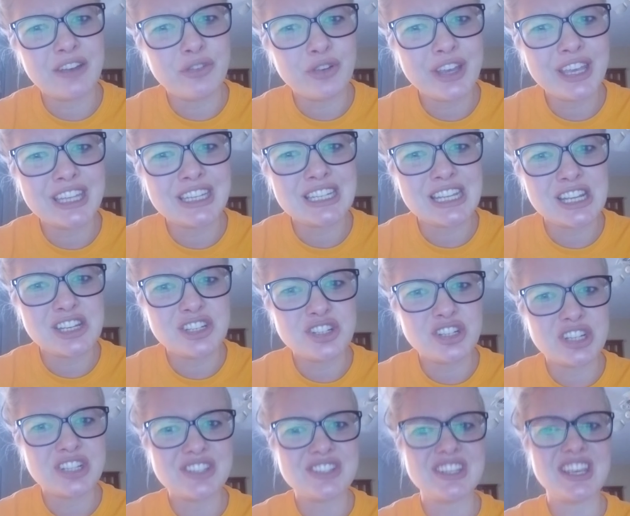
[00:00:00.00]
could teach you
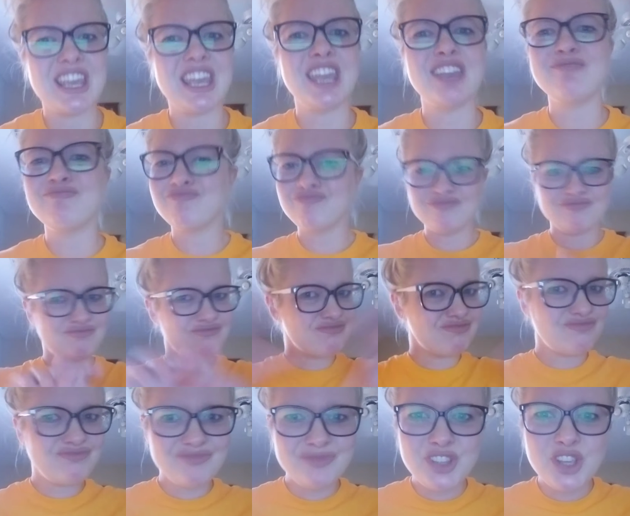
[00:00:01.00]
to sing,
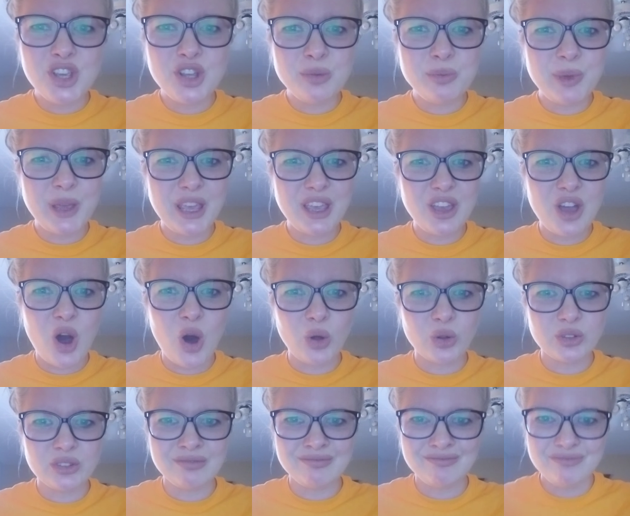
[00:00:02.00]
you'd be
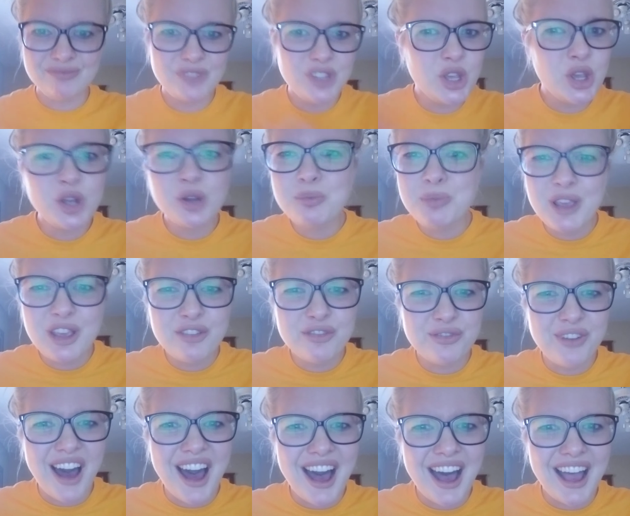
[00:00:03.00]
golden. You'd be
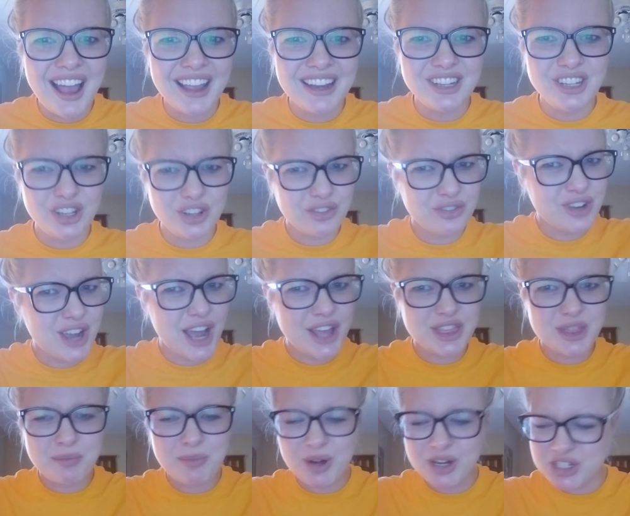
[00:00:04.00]
fine. You've got
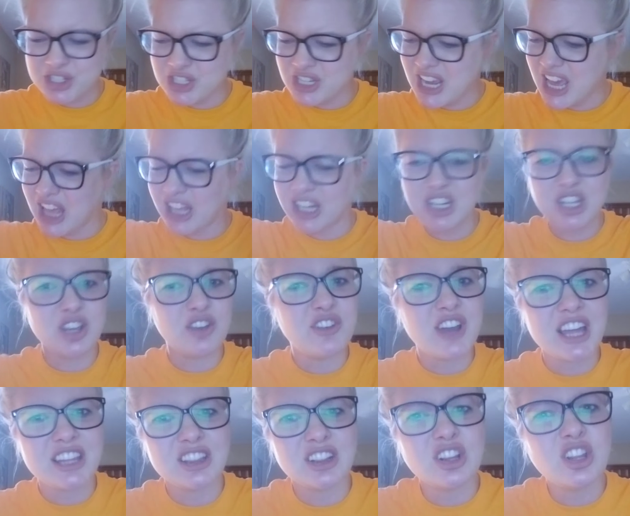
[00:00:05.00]
the personality, you've
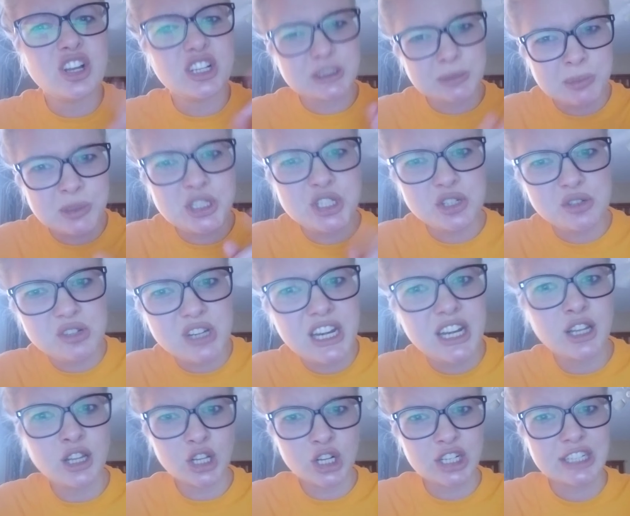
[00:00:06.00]
got the looks, but you need
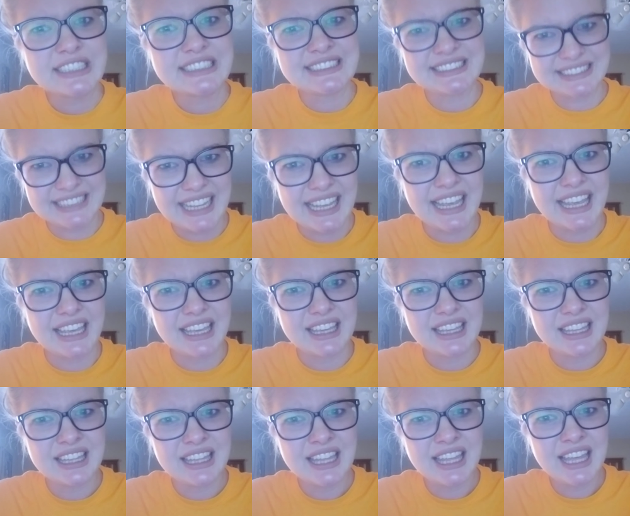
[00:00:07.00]
to learn to sing."
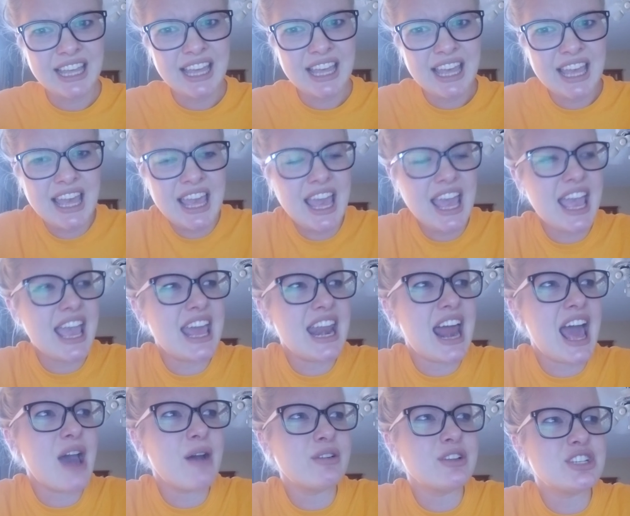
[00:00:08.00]
And
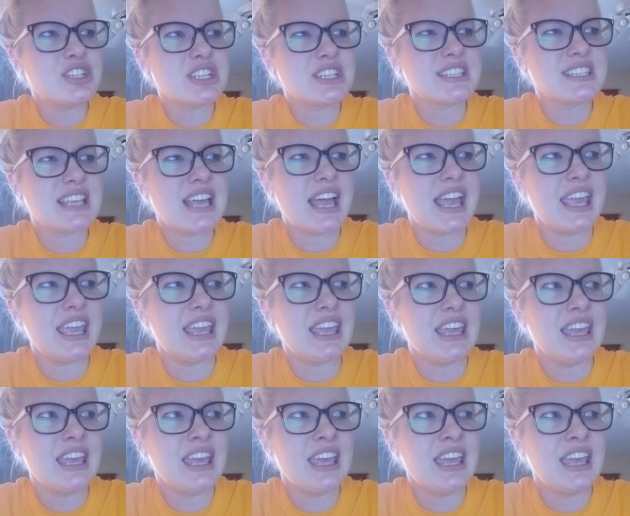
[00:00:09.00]
I was just like